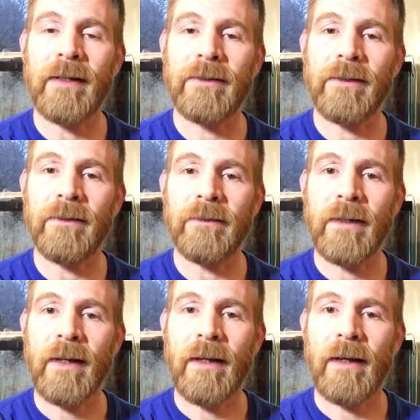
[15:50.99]
So
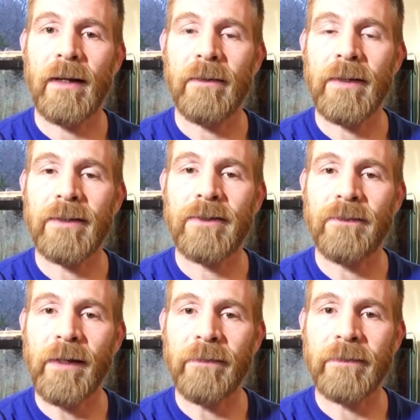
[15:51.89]
uh, it
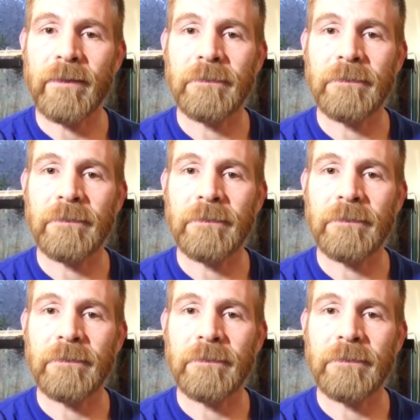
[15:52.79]
survived.